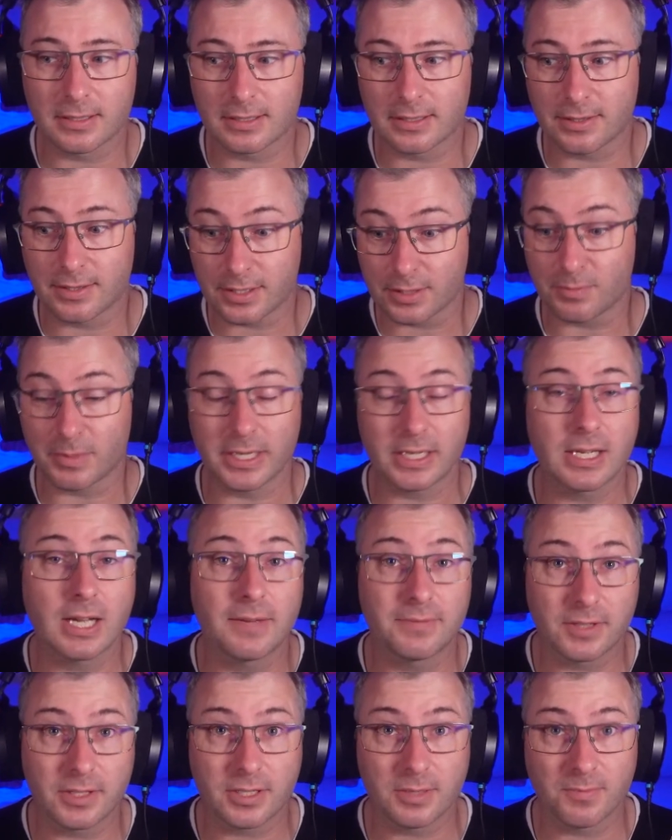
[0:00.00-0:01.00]
this week
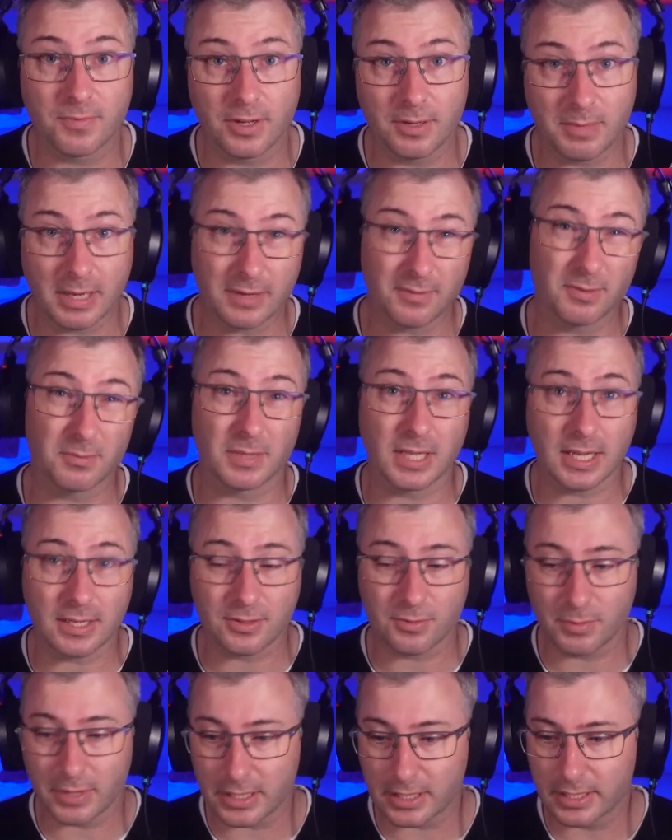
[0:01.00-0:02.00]
after some feedback from last
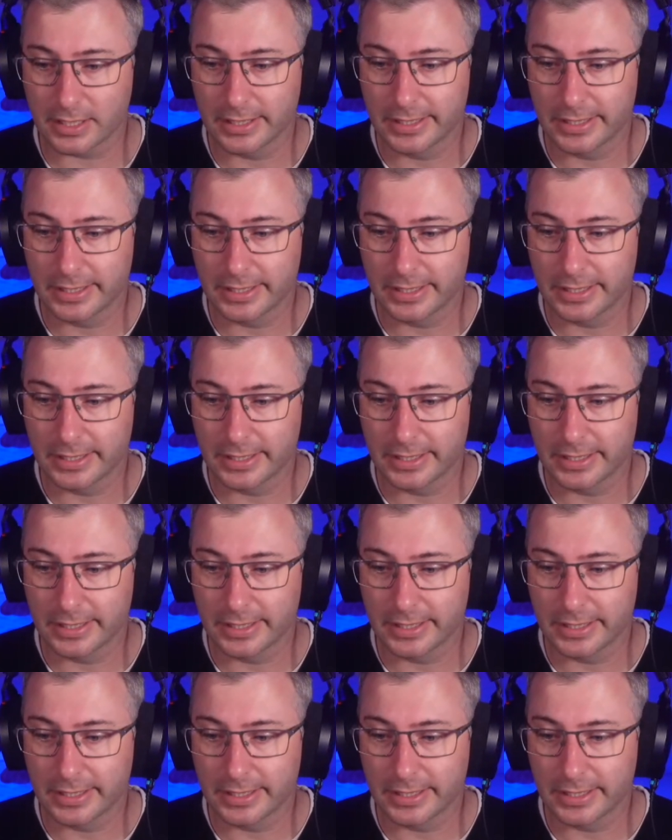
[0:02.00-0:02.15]
week.